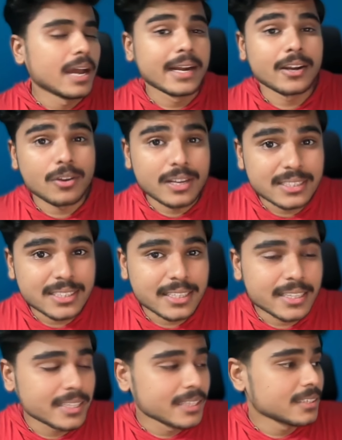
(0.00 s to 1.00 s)
And now let's
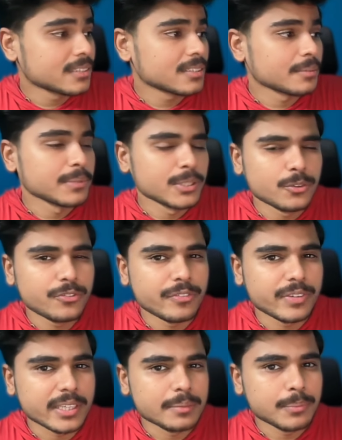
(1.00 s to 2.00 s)
generate some new
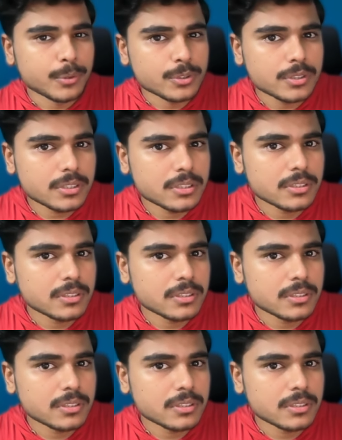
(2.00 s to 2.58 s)
15 posts